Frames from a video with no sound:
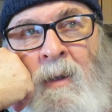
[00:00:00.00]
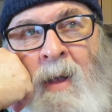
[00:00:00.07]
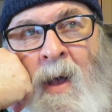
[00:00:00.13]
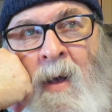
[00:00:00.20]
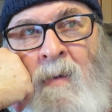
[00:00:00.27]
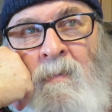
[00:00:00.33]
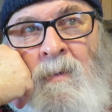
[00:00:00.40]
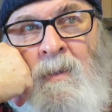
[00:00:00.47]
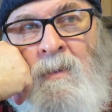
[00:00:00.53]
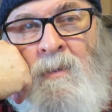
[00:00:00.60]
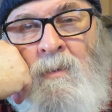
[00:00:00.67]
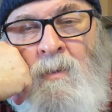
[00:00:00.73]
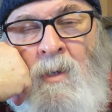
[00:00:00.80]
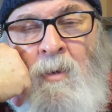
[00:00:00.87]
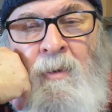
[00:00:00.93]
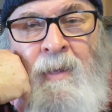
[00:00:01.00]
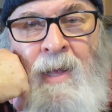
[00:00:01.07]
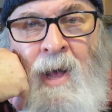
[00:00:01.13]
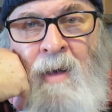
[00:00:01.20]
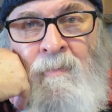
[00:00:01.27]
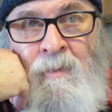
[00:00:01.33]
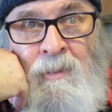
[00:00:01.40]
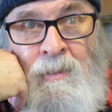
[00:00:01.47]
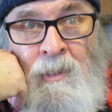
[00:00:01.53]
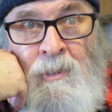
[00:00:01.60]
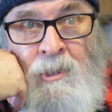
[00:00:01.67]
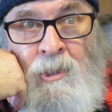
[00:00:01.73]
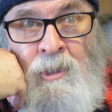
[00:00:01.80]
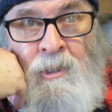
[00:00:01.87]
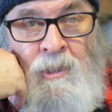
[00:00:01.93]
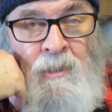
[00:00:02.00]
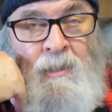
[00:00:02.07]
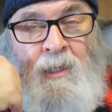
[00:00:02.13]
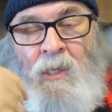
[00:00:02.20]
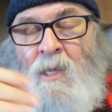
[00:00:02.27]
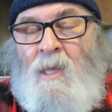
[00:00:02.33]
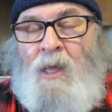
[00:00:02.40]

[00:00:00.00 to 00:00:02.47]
Calvinists who go to Calvinistic churches